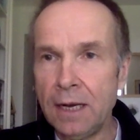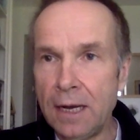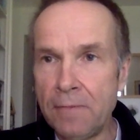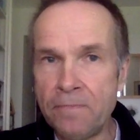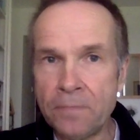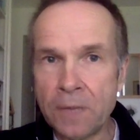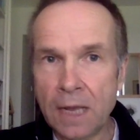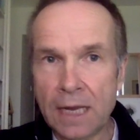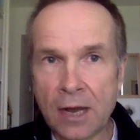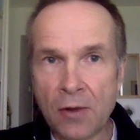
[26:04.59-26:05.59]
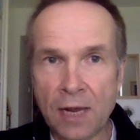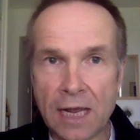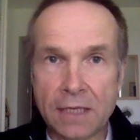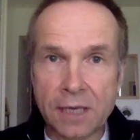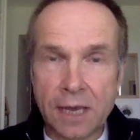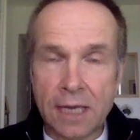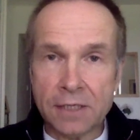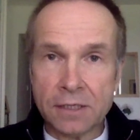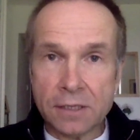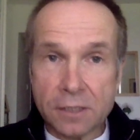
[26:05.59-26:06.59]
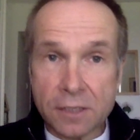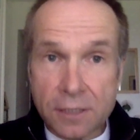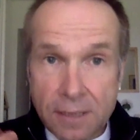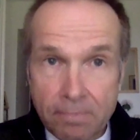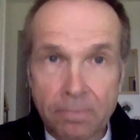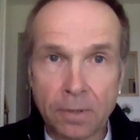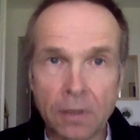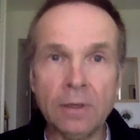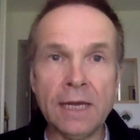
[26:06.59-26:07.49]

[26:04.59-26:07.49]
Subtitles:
You know, it's simple.